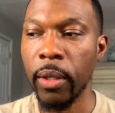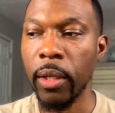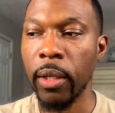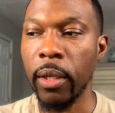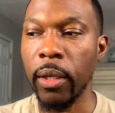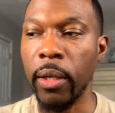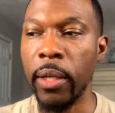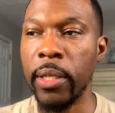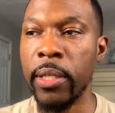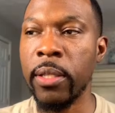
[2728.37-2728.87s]

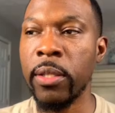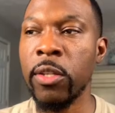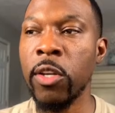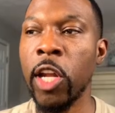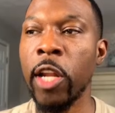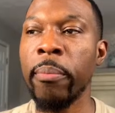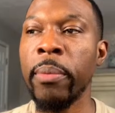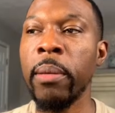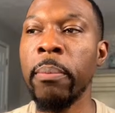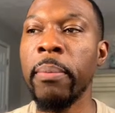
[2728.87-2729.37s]
This is going
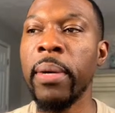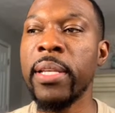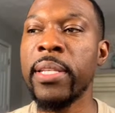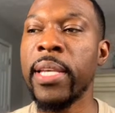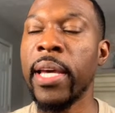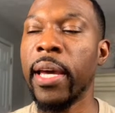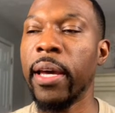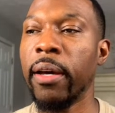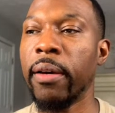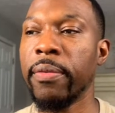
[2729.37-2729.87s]
to be
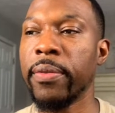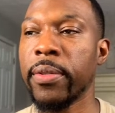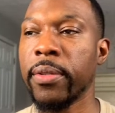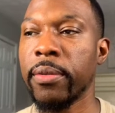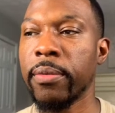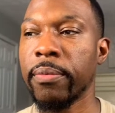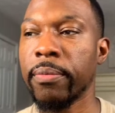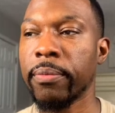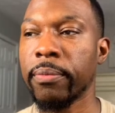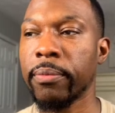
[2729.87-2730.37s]
must-haves.
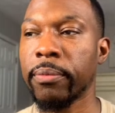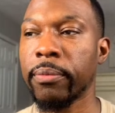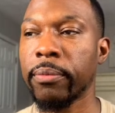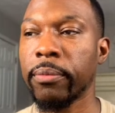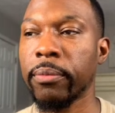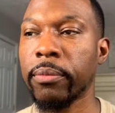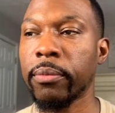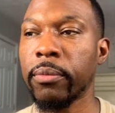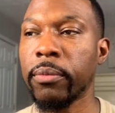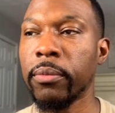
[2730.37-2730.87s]

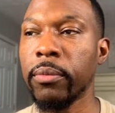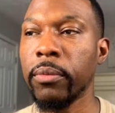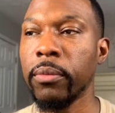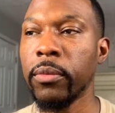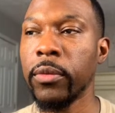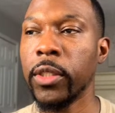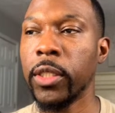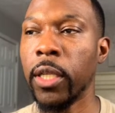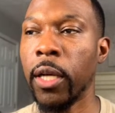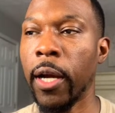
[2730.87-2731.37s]

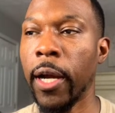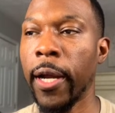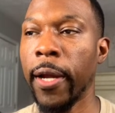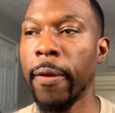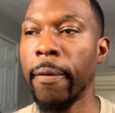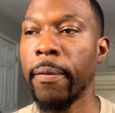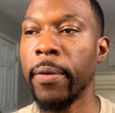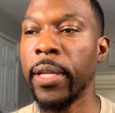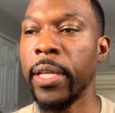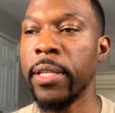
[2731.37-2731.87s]
All right.
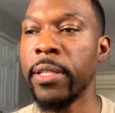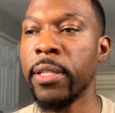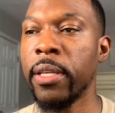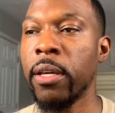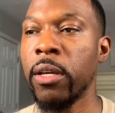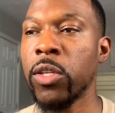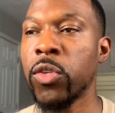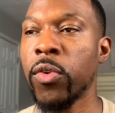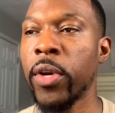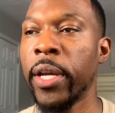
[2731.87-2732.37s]
These
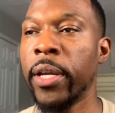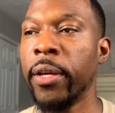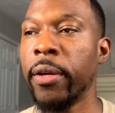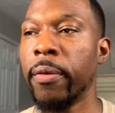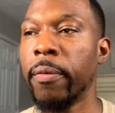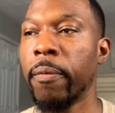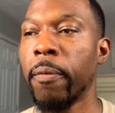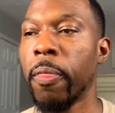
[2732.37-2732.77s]
skills right here.